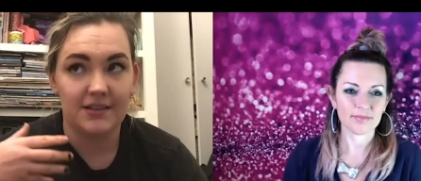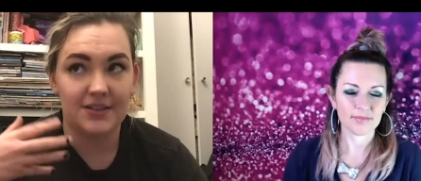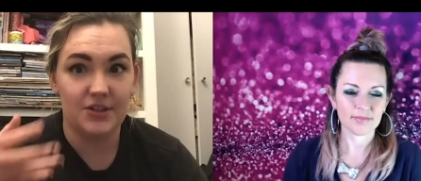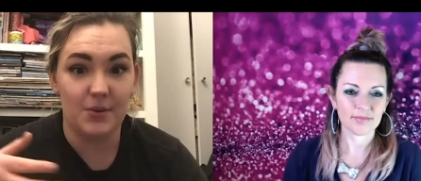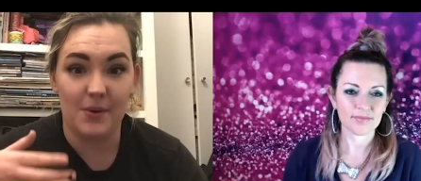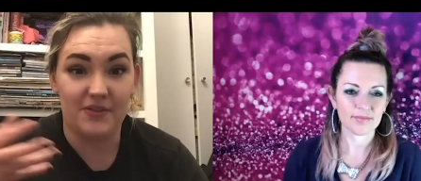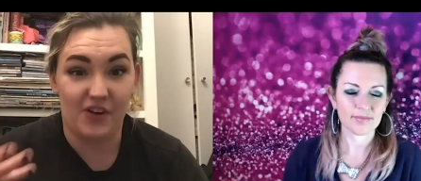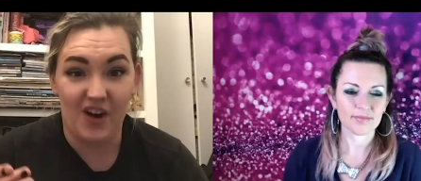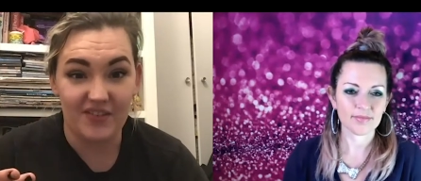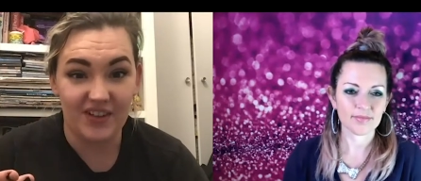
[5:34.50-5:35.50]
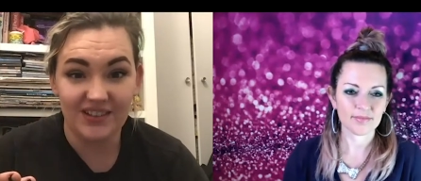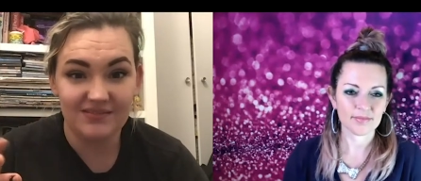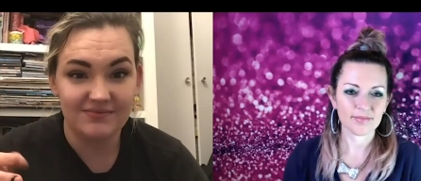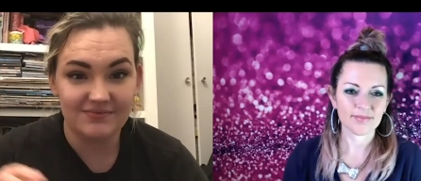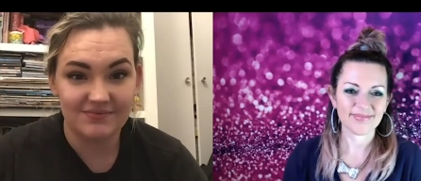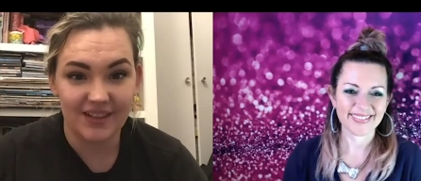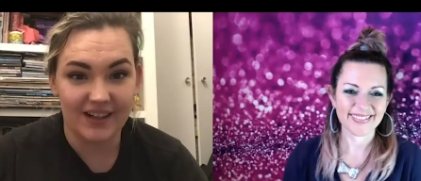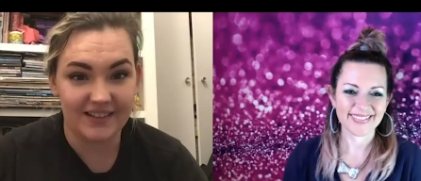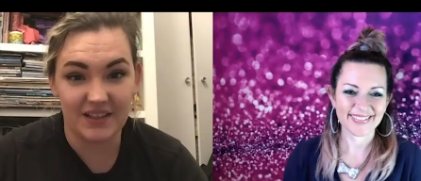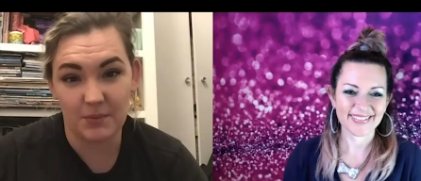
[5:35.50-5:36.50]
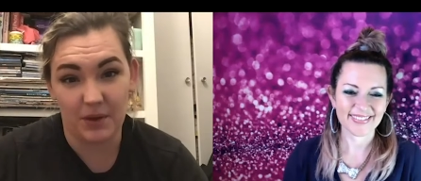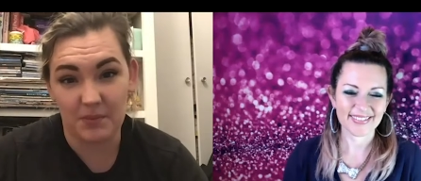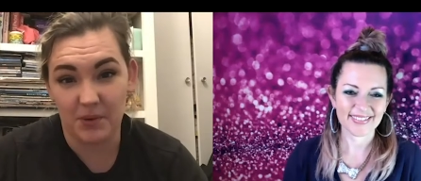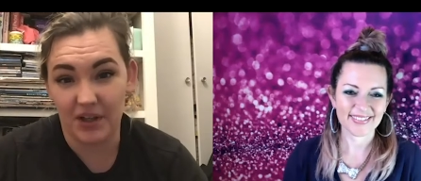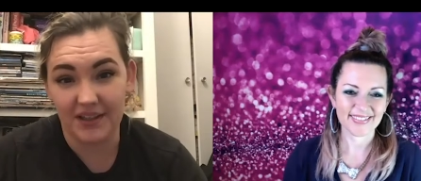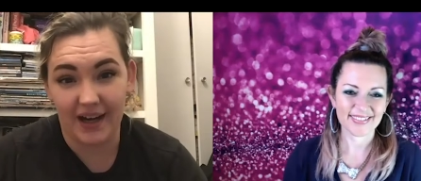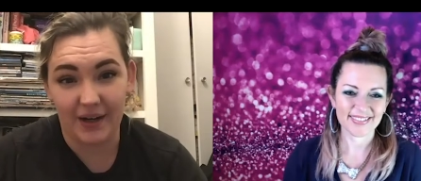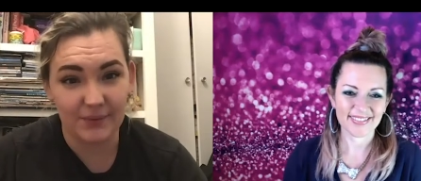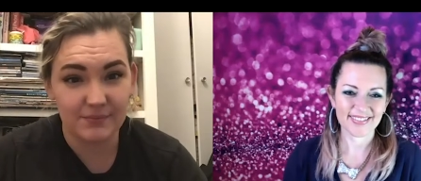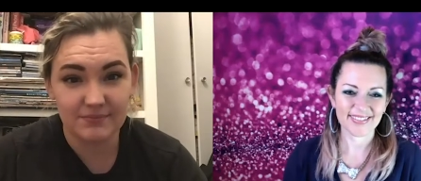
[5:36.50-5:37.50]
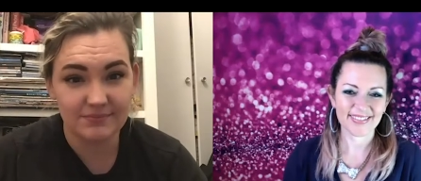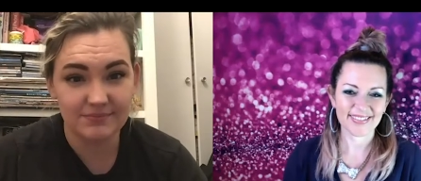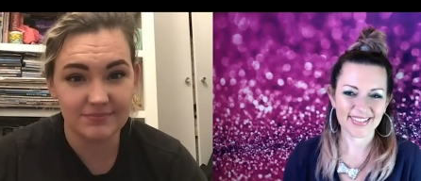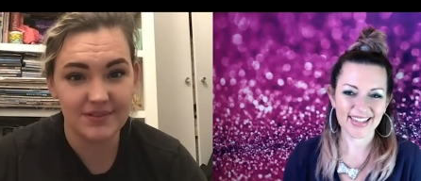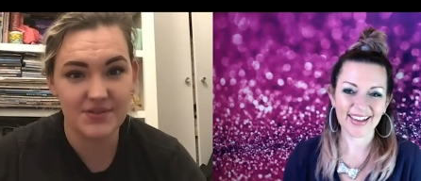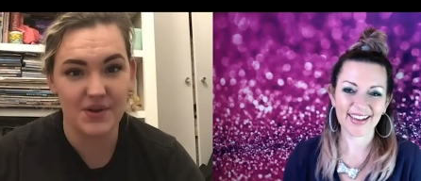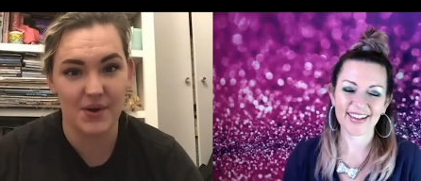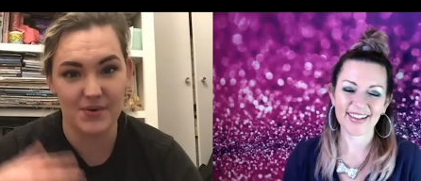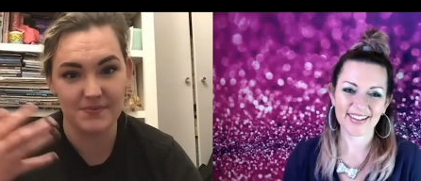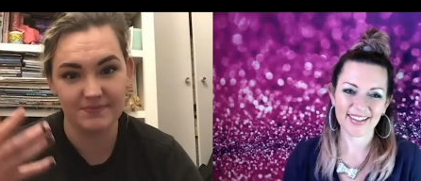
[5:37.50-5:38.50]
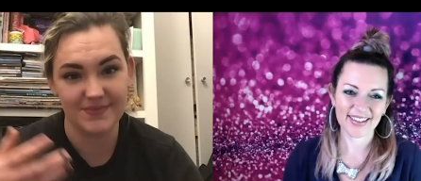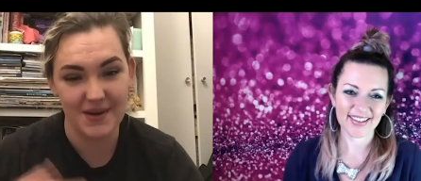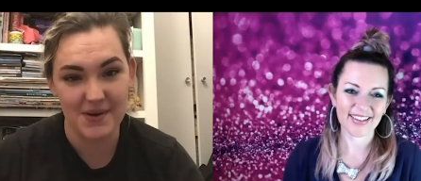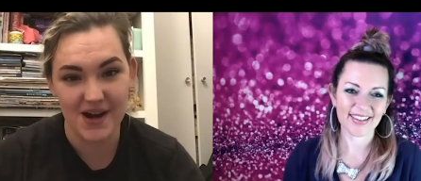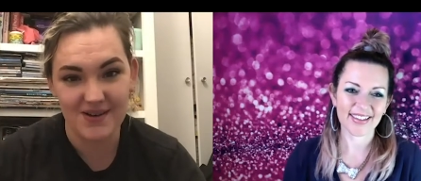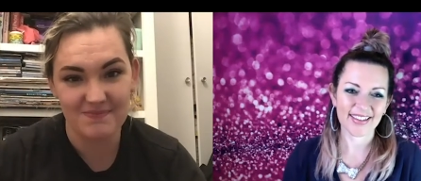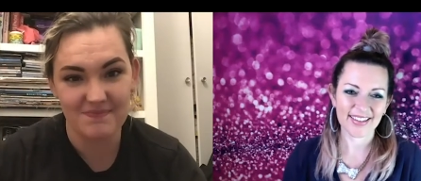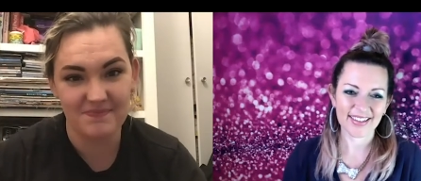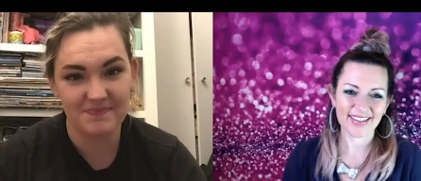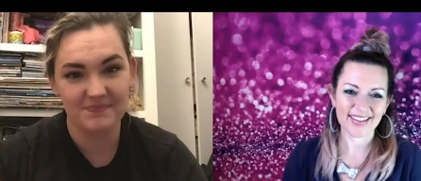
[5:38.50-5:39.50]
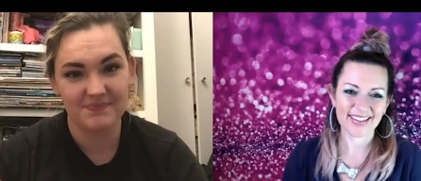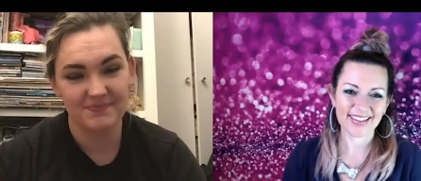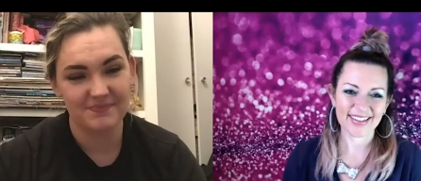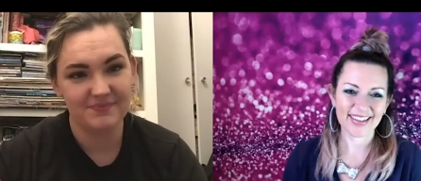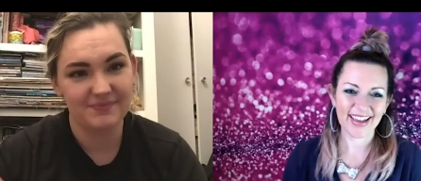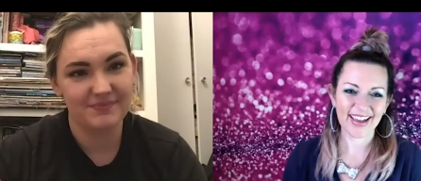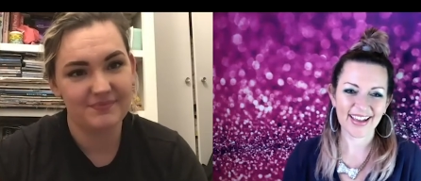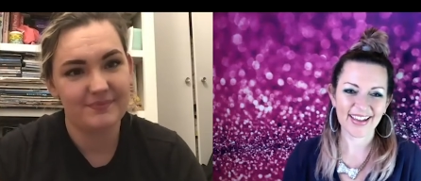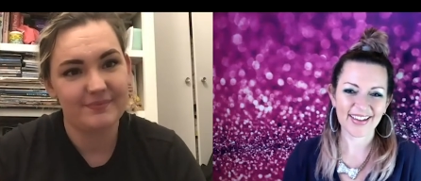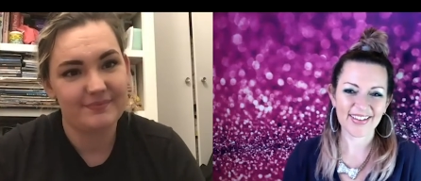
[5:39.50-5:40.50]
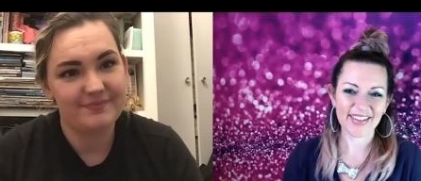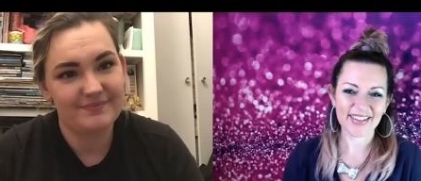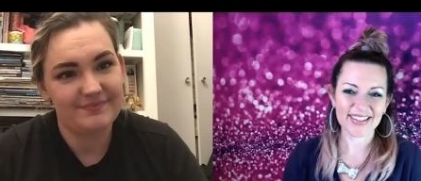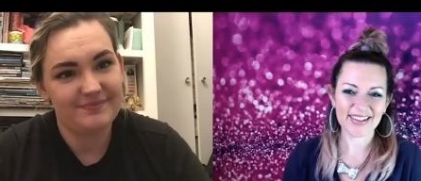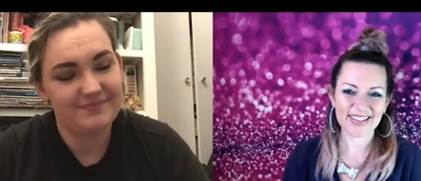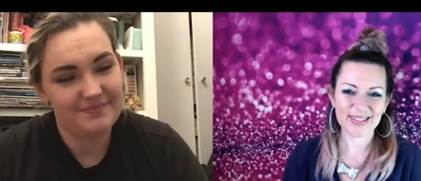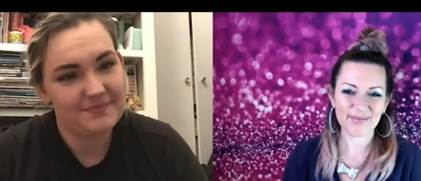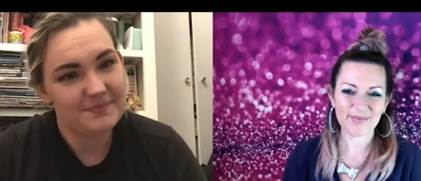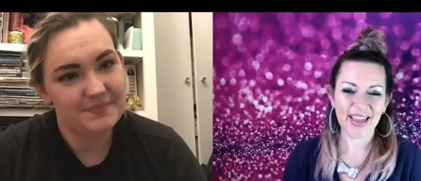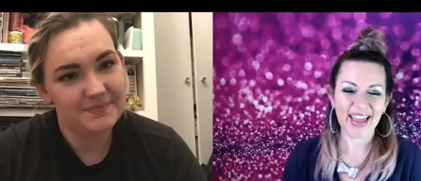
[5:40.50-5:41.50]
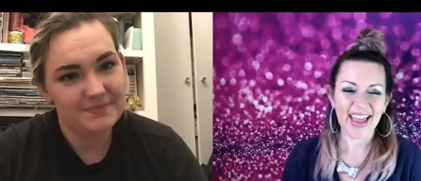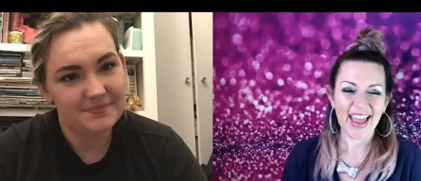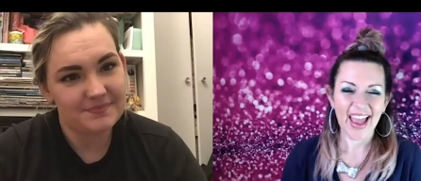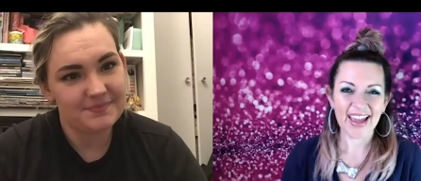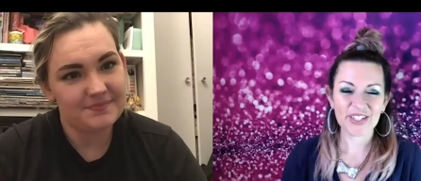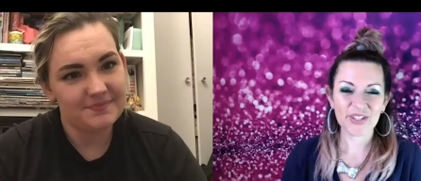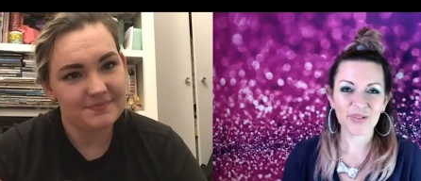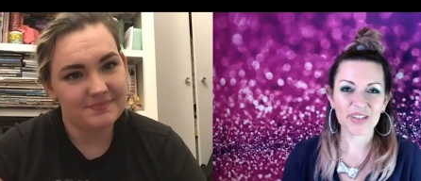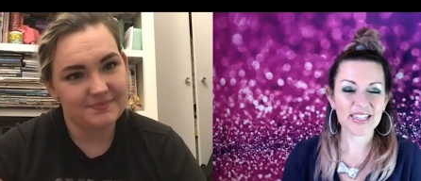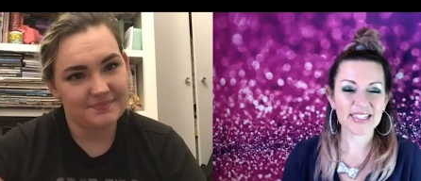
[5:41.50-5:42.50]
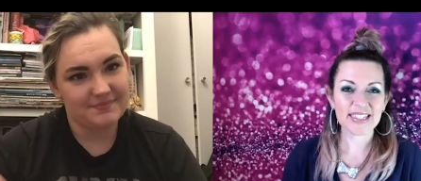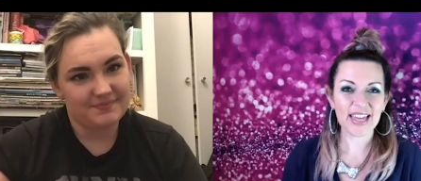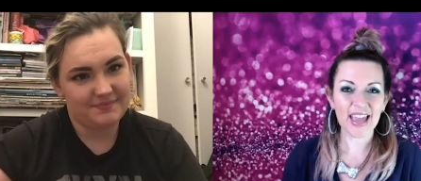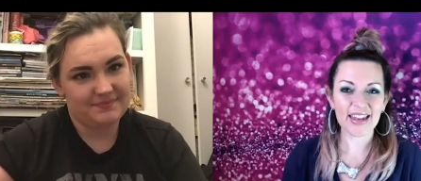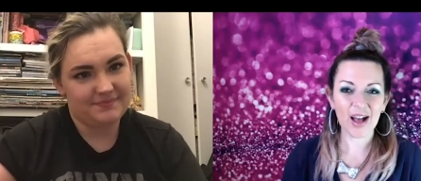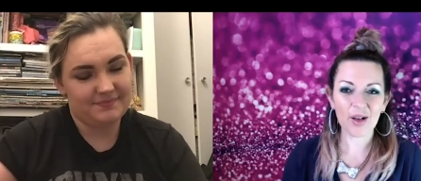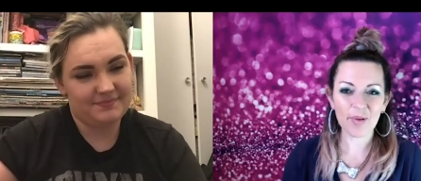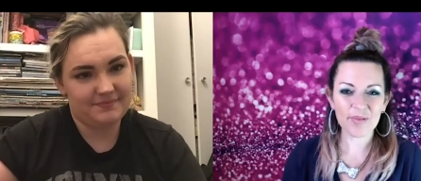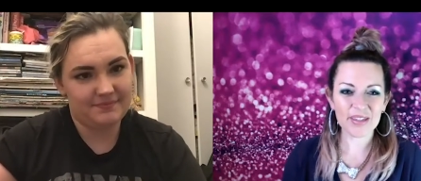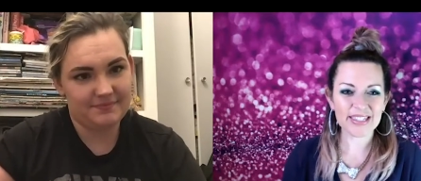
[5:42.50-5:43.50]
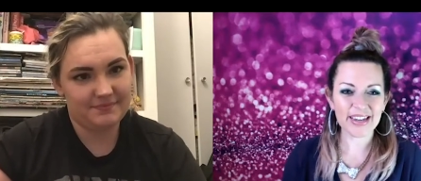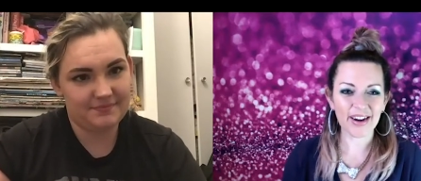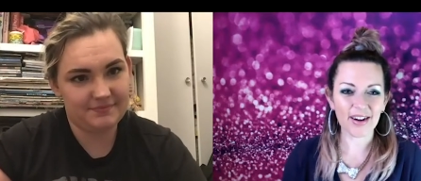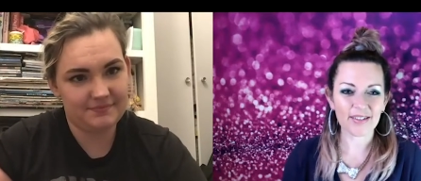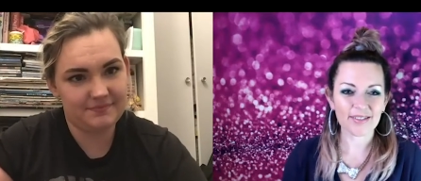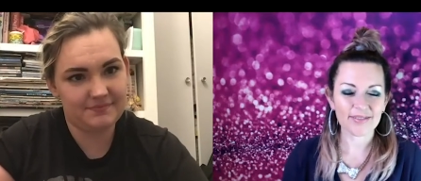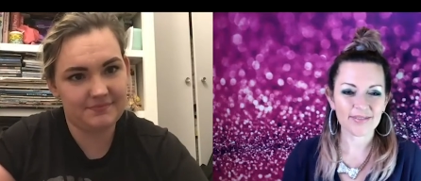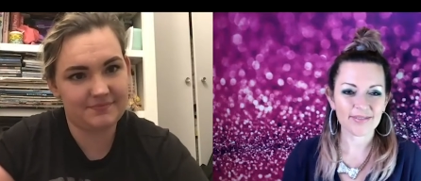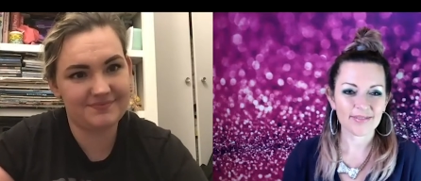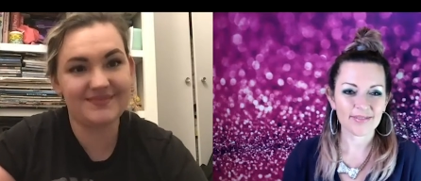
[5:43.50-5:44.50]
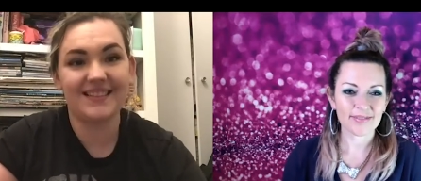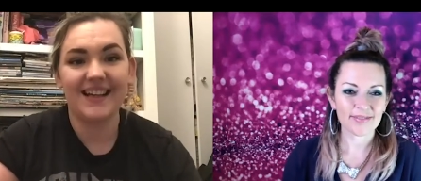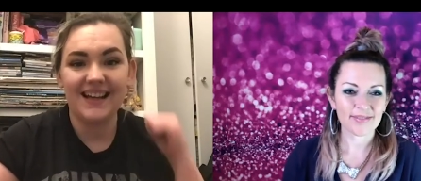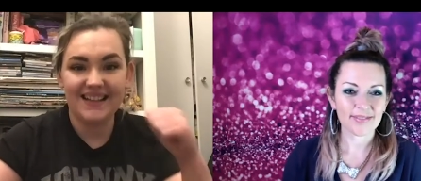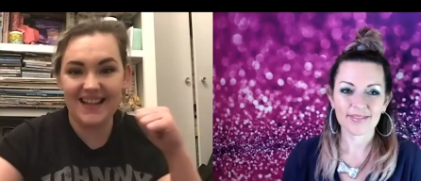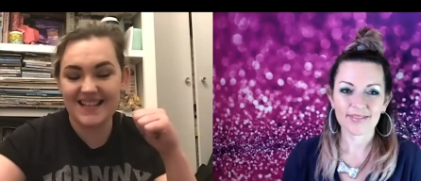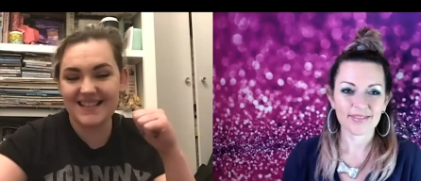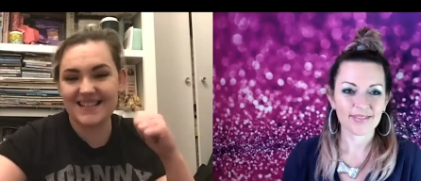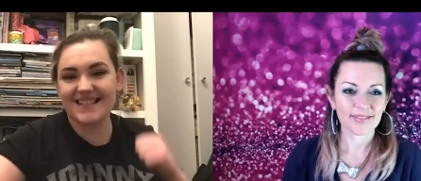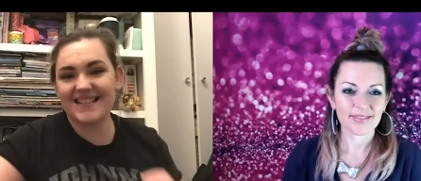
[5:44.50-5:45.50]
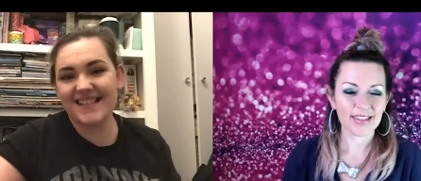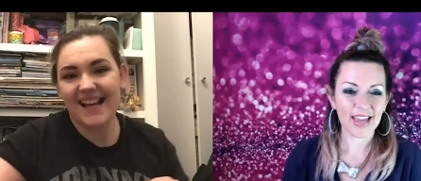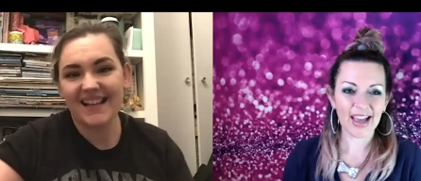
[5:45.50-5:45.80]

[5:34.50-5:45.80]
Speaker 1: to do it forever. Like I didn't want to put it down. Mm. So there we are.
Speaker 2: Yeah. Oh, that's awesome. And you released an album this year.
Speaker 1: Yes. Yeah.